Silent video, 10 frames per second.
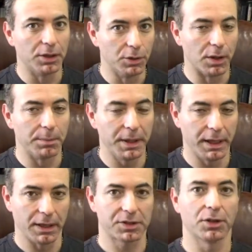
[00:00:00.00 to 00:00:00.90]
who we're
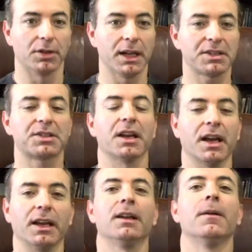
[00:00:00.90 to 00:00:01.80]
being. So let's
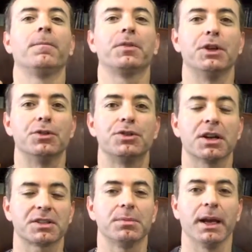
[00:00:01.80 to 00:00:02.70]
say you
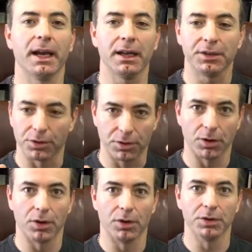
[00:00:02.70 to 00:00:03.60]
just made your
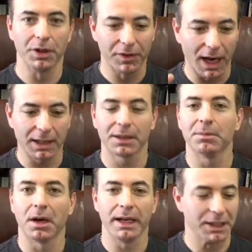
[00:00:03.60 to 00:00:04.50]
goal, you've got the
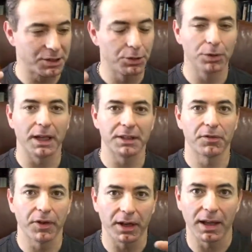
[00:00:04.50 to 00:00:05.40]
money, it's too late to
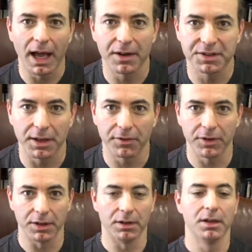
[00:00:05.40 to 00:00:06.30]
fail. How does that
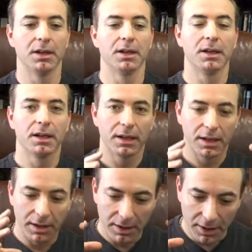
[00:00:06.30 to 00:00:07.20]
feel?
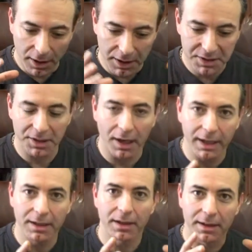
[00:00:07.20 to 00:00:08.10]

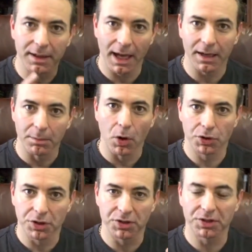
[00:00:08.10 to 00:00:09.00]
Assign that
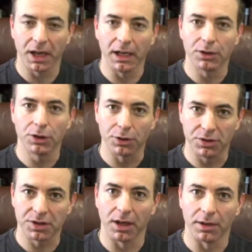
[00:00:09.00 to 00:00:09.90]
emotional state to
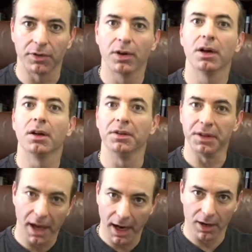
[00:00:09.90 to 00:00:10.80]
yourself
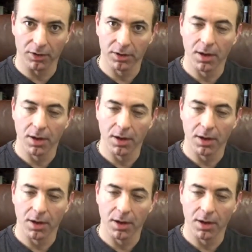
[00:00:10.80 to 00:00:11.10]
now.